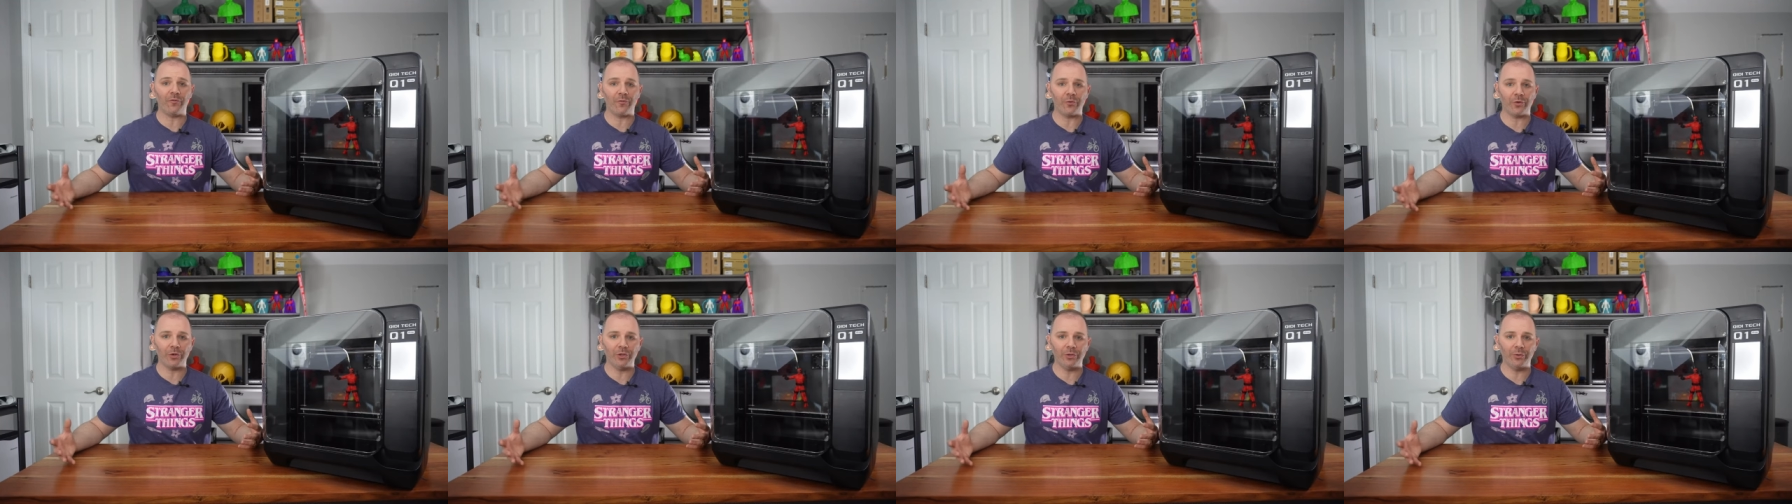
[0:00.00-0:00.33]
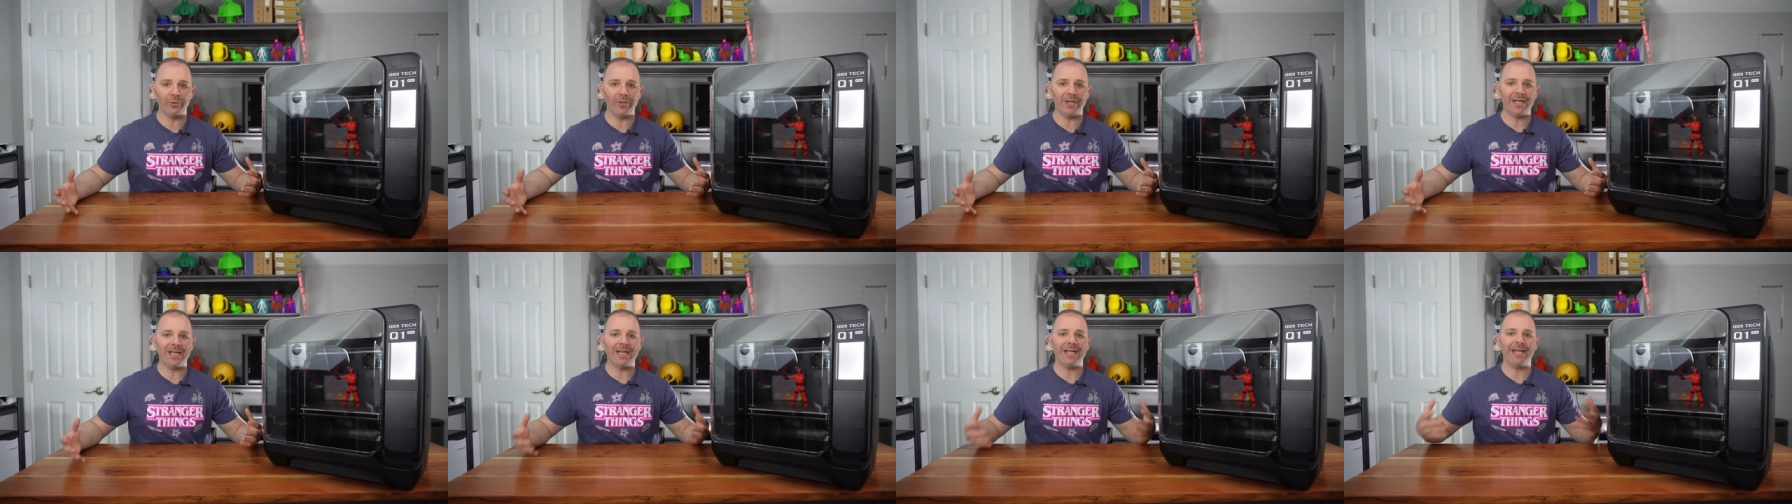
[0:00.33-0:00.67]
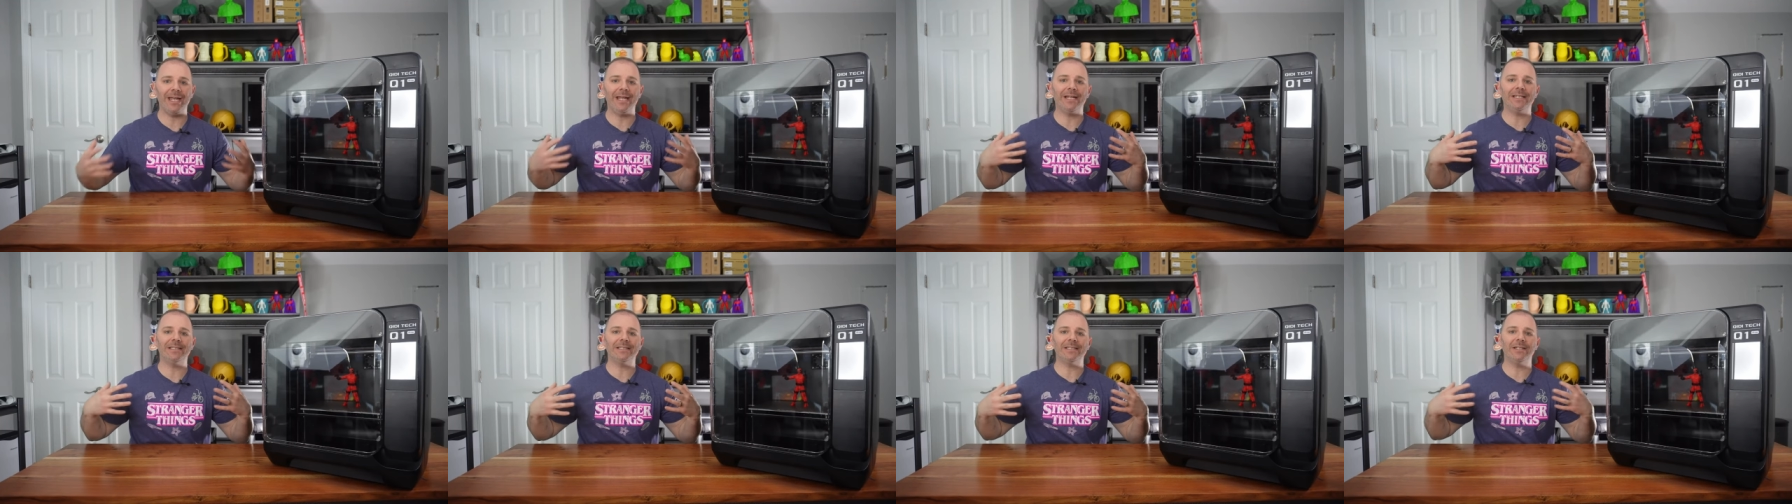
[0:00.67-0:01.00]
for you,
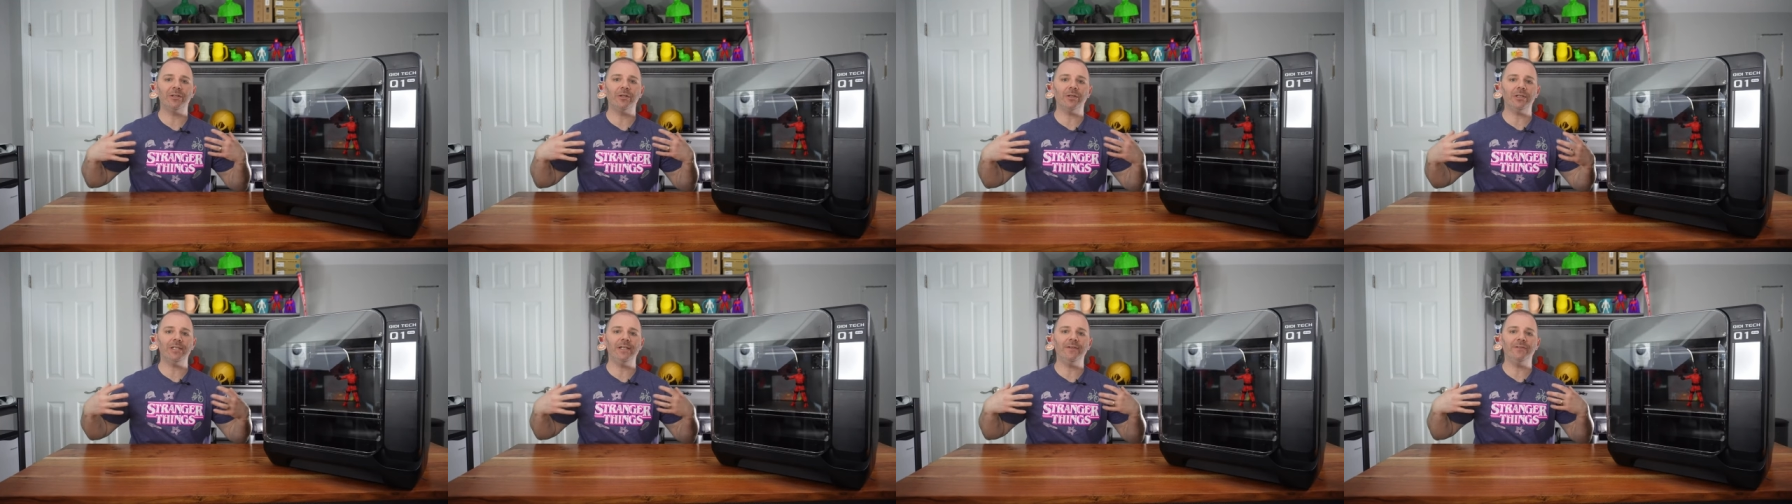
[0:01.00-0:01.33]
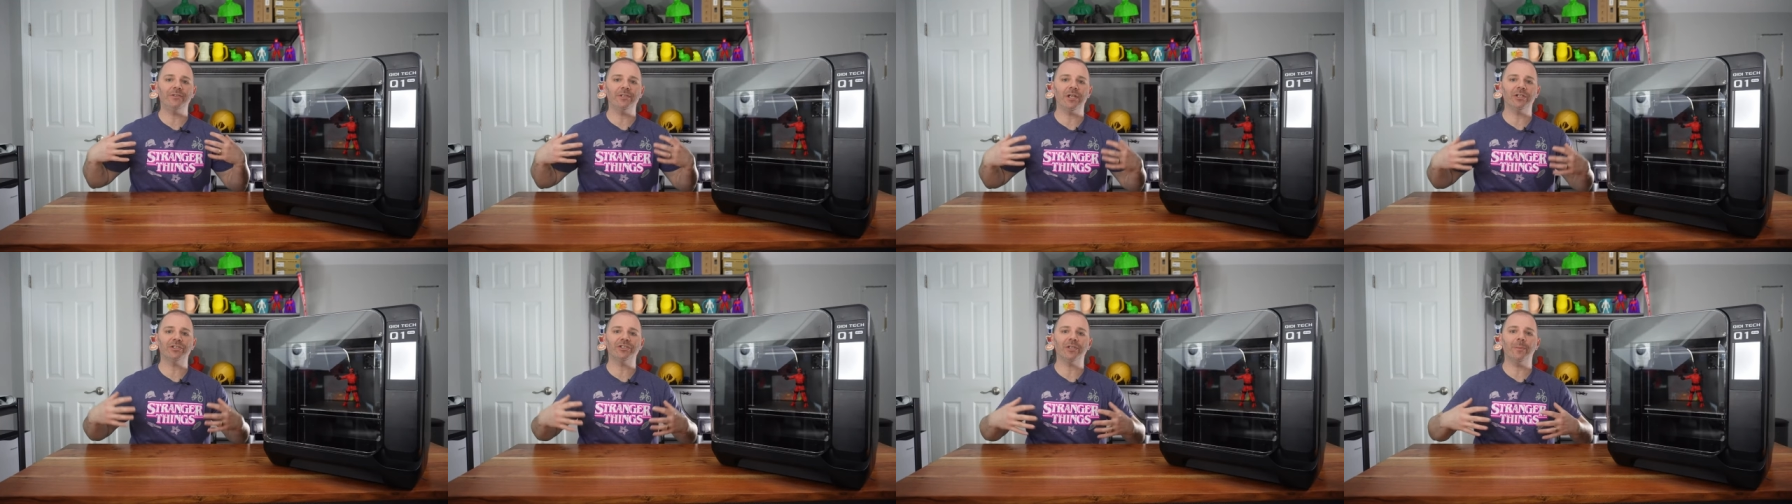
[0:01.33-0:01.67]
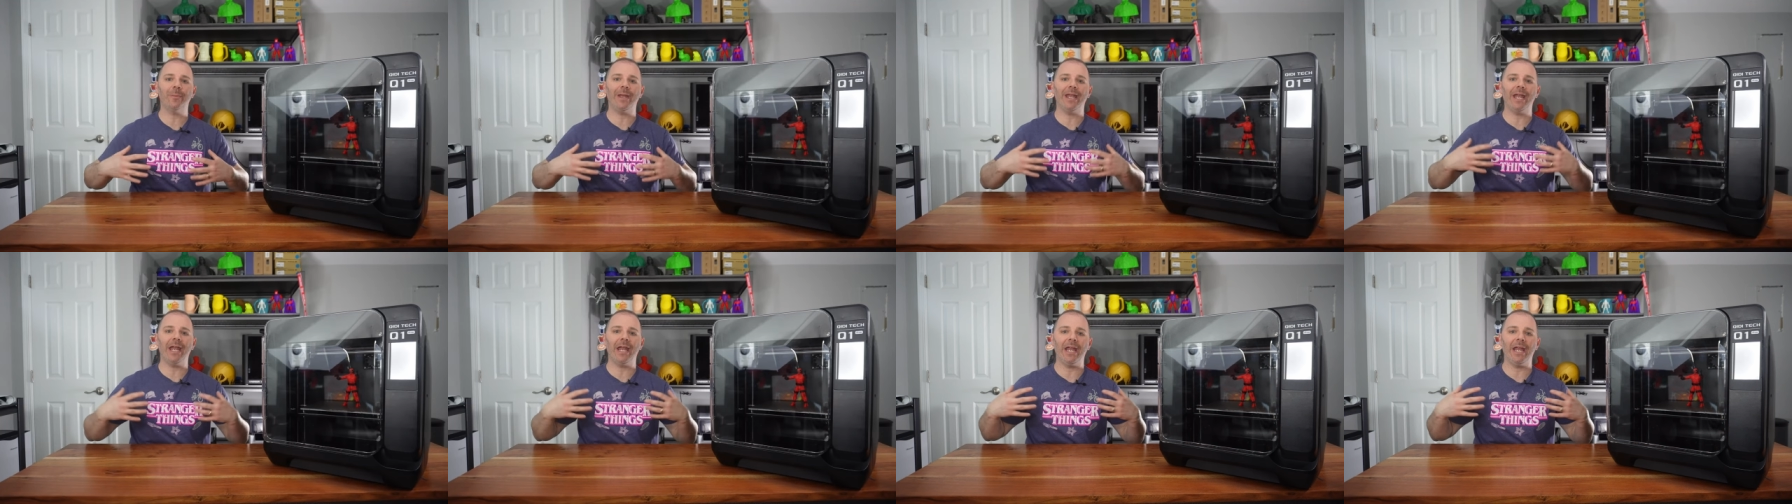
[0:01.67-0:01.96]
it still leaves us some